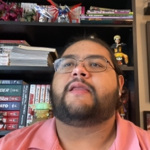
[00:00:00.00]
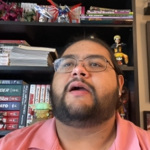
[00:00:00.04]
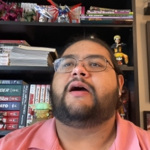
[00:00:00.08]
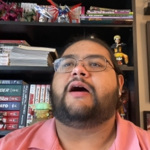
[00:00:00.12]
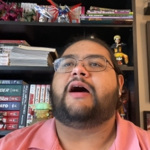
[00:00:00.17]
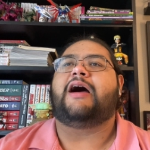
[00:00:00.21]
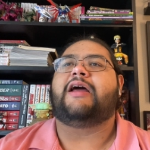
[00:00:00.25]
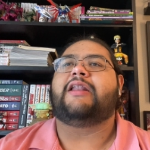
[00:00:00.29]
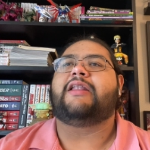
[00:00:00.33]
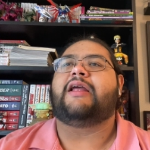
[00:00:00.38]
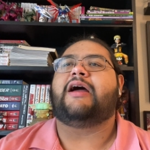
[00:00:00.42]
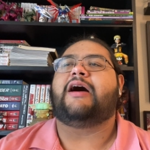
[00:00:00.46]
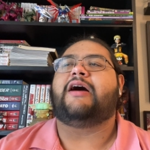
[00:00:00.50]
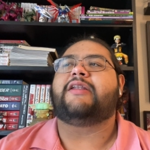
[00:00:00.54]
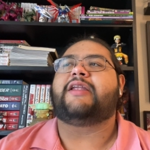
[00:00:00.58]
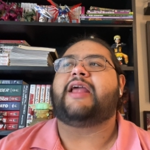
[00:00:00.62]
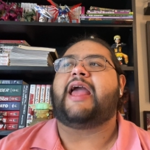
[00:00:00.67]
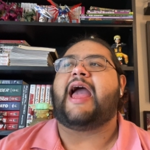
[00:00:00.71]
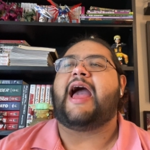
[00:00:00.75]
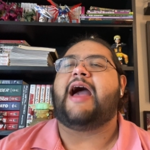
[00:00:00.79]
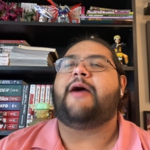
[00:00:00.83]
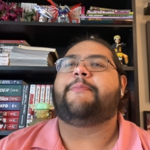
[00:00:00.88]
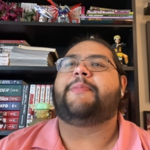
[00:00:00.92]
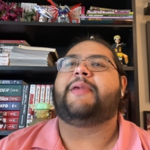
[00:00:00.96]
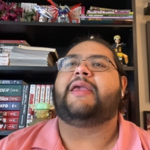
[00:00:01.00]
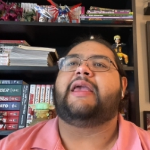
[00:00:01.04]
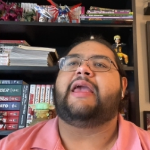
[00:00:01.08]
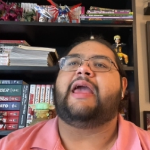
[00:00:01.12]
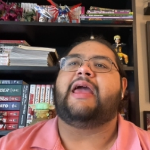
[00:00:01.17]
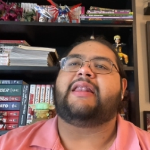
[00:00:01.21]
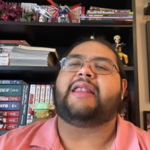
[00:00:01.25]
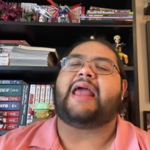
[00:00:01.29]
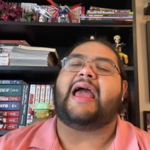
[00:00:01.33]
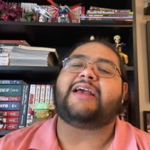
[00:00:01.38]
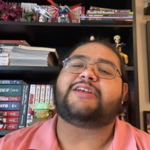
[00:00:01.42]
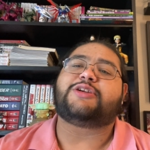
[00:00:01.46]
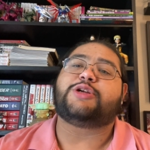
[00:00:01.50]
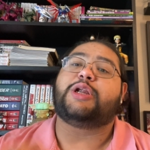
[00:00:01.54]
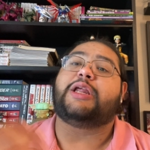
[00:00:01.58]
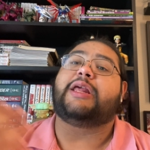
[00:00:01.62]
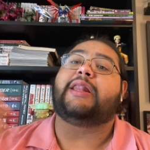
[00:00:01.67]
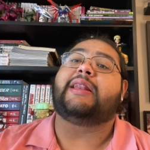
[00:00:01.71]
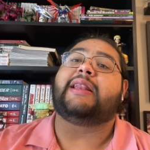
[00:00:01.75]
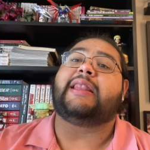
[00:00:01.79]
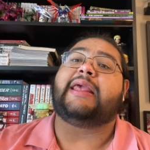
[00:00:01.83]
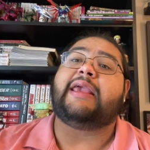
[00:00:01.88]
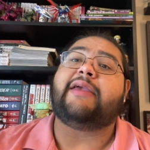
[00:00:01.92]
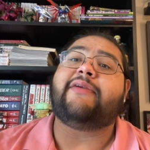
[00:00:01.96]
un unhappy and actually
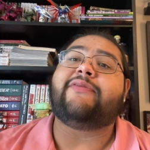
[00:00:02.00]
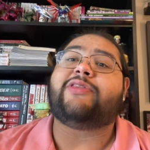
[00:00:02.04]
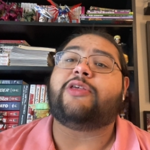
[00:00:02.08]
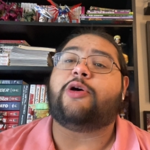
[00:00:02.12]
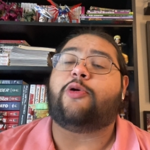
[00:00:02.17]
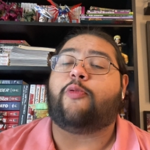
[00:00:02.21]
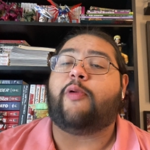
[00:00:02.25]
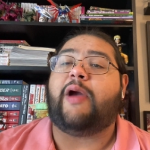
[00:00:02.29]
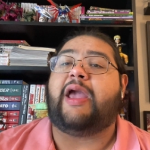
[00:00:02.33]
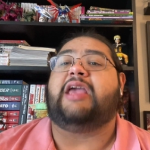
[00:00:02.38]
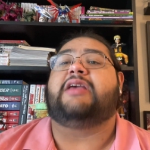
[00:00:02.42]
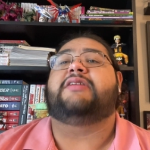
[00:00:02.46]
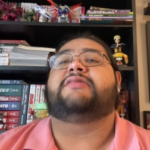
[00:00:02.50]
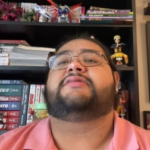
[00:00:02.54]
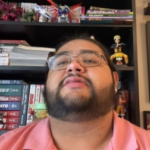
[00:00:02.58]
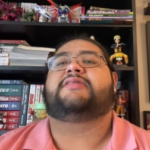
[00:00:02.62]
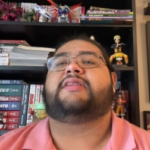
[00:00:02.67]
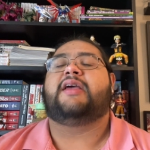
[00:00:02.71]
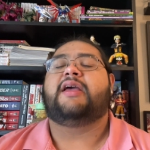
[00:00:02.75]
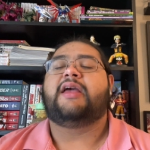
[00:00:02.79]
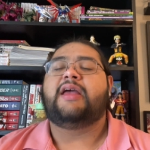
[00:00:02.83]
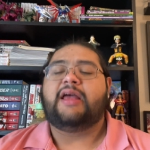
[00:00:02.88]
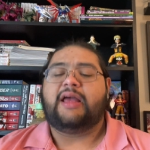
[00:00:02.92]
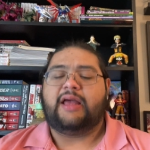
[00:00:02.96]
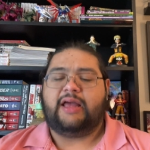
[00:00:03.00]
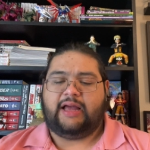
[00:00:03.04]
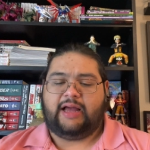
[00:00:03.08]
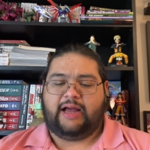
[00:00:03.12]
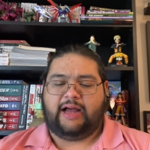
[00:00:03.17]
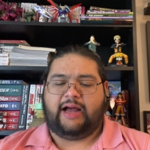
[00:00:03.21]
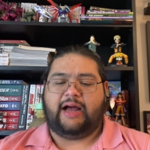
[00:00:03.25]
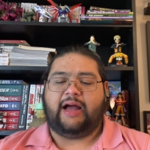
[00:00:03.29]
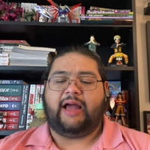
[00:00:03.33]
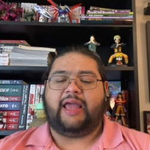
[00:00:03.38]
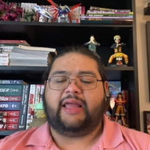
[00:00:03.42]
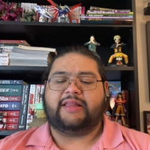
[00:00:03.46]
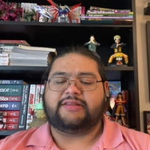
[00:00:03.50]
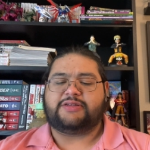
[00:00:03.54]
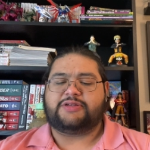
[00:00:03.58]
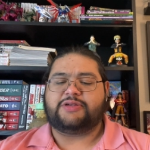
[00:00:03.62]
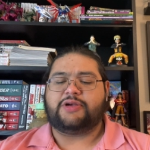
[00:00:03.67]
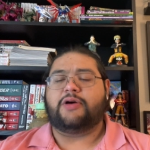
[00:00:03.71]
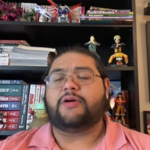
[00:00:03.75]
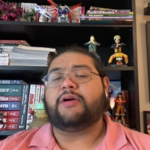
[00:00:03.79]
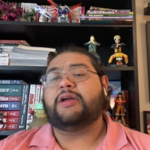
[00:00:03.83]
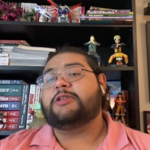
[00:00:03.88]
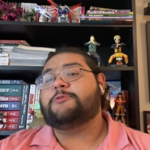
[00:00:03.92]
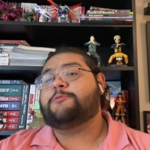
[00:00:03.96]
leave the waste. Uh, and
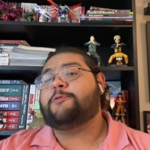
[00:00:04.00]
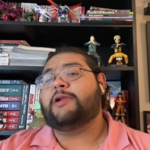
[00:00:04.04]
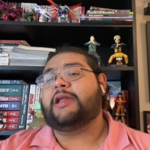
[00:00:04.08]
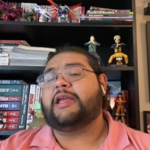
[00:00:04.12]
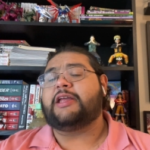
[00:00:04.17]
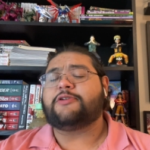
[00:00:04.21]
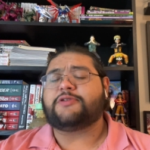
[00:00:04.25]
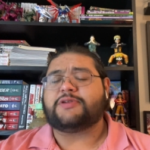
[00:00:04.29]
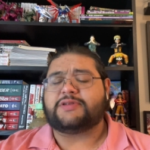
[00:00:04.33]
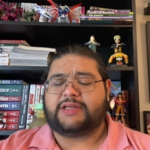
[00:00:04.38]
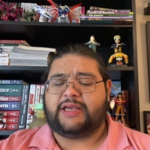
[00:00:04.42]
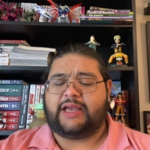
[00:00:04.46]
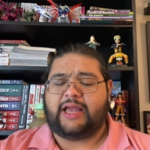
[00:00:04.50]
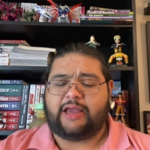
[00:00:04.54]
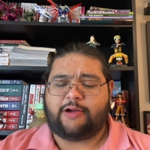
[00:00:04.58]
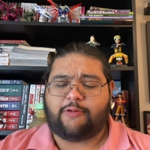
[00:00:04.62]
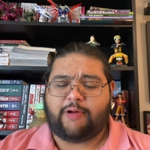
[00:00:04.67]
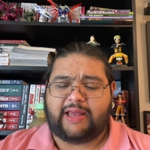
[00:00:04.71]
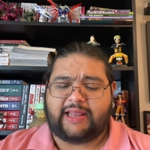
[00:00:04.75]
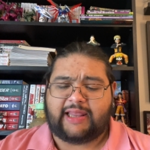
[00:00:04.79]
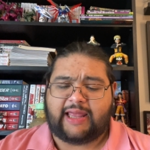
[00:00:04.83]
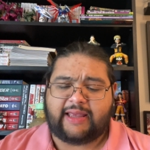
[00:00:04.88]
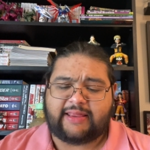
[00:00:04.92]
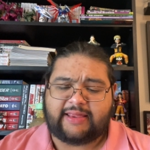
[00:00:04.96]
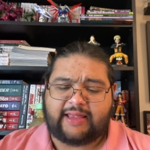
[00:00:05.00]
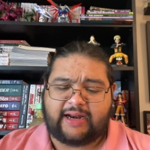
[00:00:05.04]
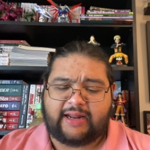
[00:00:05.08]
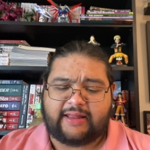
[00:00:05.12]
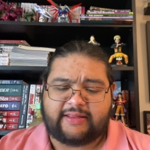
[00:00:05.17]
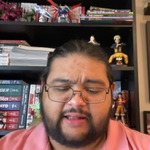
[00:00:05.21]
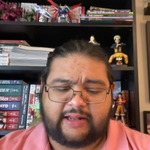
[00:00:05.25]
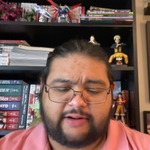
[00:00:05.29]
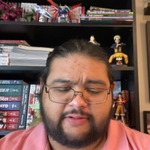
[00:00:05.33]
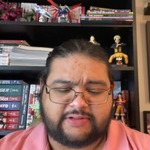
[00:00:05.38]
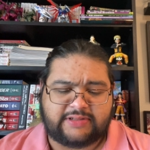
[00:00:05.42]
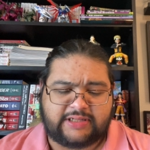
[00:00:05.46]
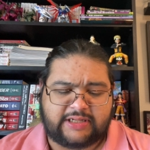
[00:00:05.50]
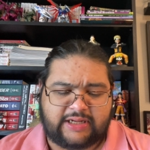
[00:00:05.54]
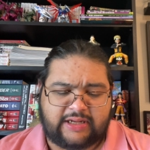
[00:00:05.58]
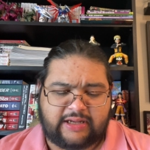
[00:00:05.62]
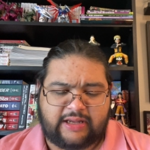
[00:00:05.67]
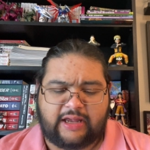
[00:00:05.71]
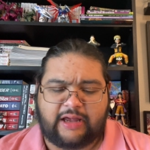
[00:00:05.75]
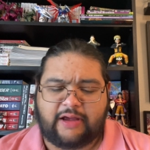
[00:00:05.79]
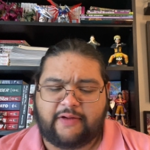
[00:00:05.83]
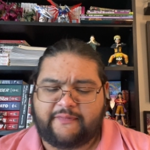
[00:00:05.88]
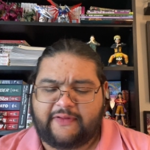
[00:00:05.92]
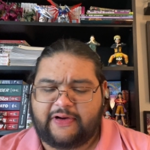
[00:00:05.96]
so it's pretty interesting. I quite like that. I thought it was
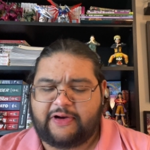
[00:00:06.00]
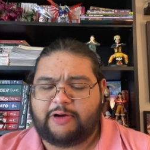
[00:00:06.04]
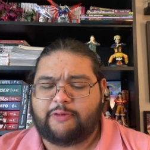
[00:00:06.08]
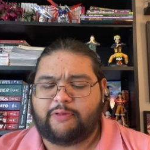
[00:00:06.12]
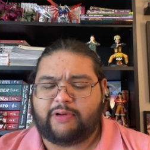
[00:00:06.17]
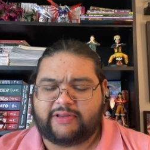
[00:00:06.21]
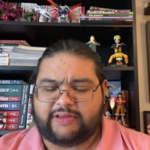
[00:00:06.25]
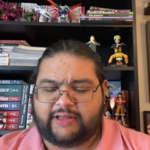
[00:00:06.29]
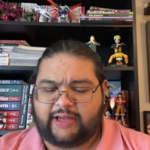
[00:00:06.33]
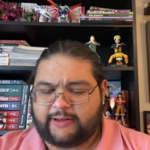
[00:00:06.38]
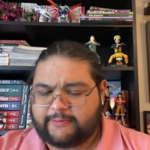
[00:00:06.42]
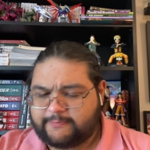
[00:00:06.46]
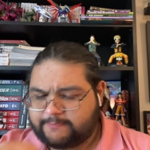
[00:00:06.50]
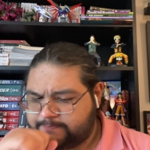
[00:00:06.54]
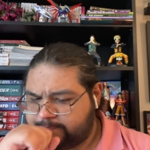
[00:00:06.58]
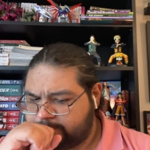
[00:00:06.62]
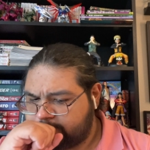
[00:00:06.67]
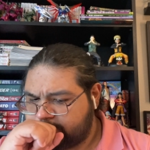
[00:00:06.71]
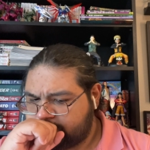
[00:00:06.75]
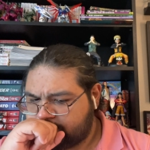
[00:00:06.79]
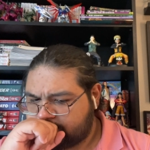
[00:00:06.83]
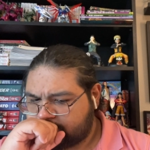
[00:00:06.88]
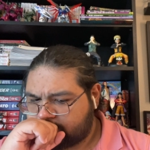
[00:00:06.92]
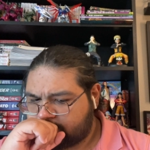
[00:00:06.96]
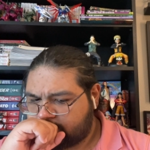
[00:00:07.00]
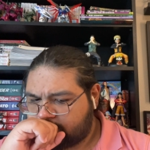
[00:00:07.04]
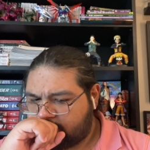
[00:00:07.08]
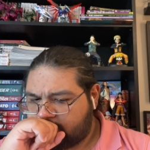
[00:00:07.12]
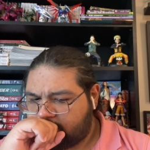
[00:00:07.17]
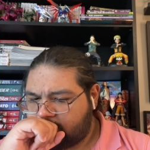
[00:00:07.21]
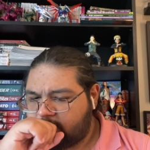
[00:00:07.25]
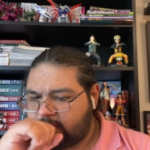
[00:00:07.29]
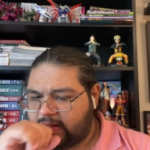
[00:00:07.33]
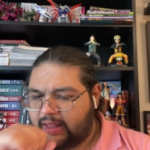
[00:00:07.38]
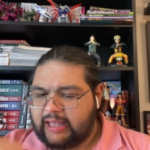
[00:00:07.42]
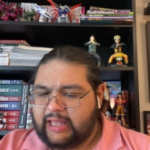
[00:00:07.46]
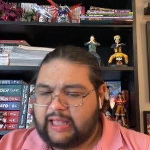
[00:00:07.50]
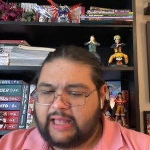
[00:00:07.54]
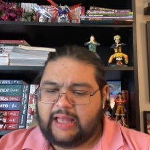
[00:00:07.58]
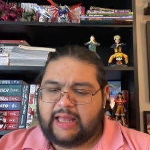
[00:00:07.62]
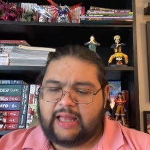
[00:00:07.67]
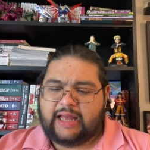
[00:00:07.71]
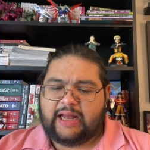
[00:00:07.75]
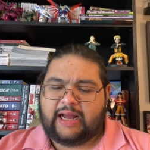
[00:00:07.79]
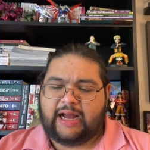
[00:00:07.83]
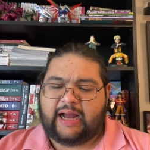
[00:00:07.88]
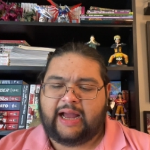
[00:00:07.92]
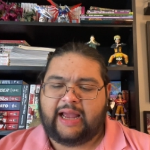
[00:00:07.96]
uh, very well done.
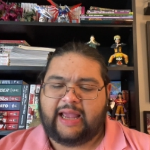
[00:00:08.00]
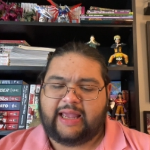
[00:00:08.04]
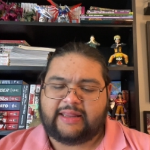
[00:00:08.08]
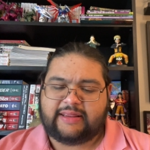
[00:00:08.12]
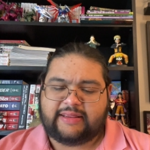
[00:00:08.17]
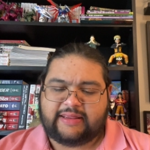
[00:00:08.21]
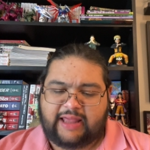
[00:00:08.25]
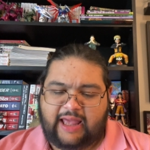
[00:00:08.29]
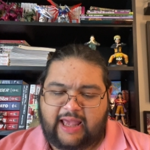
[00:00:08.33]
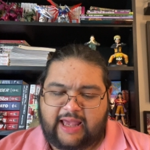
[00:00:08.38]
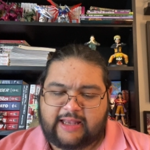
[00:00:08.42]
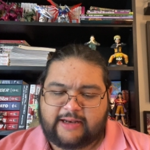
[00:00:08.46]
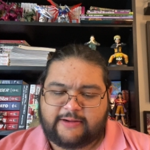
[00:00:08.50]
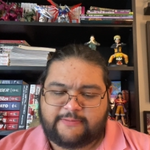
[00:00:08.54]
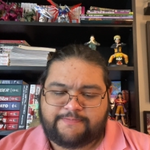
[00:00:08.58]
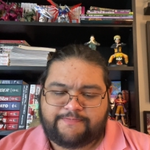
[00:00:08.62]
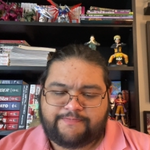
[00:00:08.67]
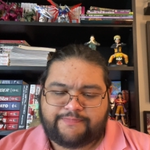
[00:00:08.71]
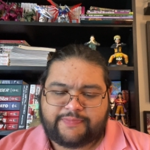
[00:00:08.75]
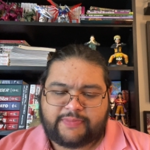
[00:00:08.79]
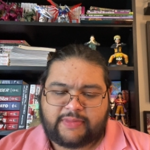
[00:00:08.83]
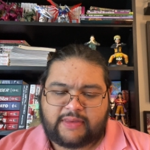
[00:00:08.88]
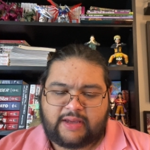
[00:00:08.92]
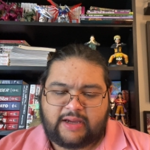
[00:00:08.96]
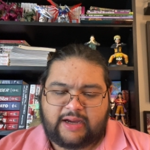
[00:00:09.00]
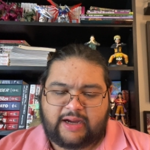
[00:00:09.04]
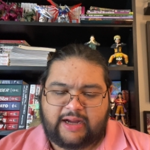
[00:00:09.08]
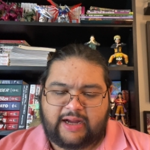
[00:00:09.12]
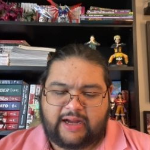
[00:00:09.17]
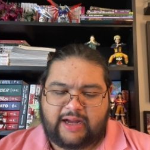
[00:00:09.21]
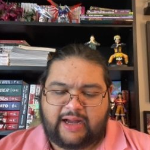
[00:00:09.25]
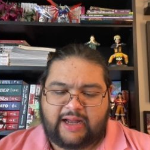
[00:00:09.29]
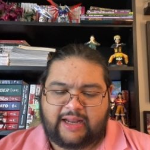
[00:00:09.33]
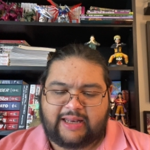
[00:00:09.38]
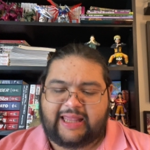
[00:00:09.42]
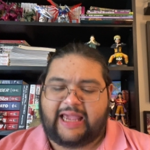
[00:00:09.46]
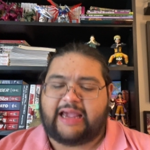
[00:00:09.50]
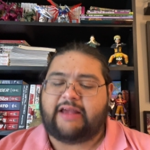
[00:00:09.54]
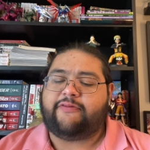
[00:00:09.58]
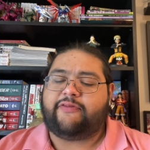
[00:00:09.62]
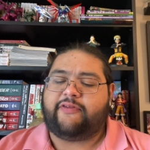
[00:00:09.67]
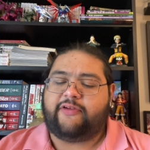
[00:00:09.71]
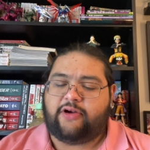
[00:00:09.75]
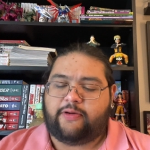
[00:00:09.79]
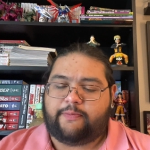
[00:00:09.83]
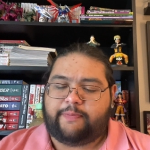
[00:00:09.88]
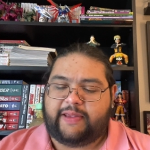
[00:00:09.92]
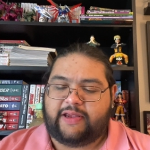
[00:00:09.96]
Uh, and then uh,
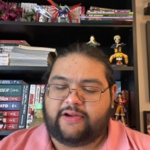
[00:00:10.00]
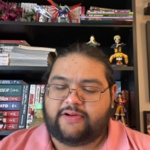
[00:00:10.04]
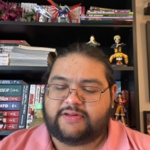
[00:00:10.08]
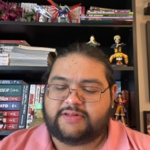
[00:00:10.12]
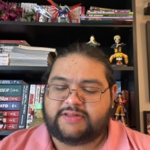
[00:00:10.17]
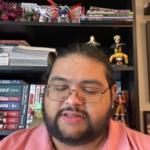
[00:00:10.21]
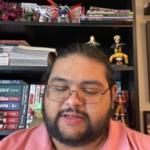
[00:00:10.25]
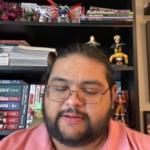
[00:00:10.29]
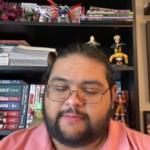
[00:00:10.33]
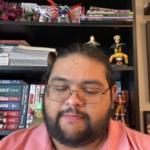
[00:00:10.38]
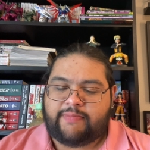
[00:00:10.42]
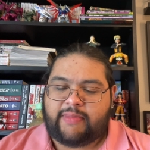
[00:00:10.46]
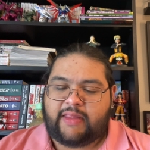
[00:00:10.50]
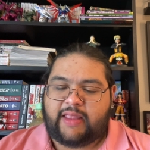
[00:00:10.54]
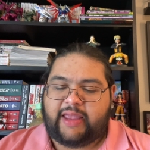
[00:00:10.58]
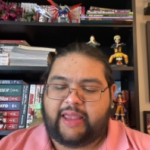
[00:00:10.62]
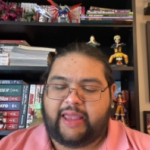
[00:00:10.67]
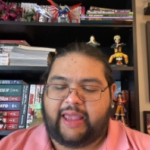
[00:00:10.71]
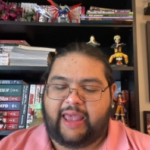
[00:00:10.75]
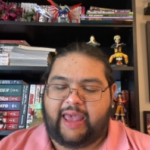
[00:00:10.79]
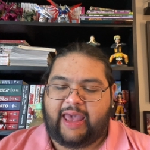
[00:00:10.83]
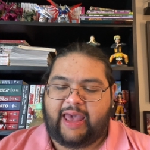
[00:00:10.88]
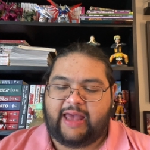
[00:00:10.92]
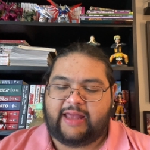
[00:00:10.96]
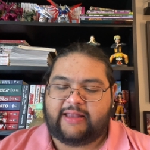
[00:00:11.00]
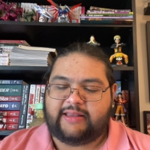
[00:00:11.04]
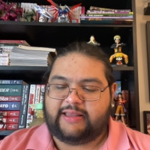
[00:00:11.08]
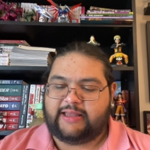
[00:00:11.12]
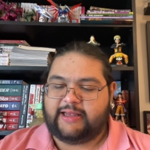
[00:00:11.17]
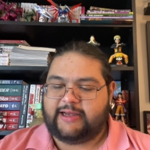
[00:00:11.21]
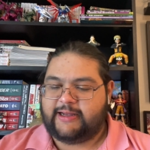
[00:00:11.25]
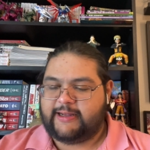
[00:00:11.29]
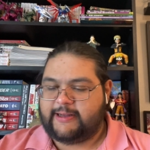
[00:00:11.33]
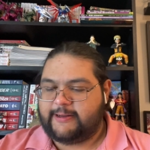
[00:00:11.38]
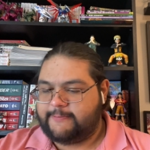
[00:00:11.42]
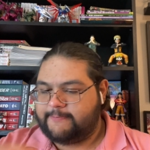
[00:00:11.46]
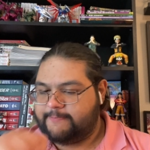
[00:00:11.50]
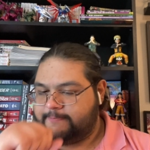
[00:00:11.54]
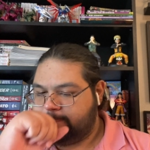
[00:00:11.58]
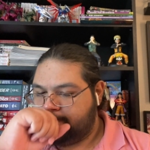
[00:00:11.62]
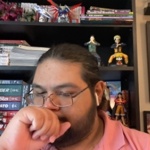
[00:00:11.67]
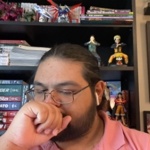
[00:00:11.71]
Lanfear appears, and uh,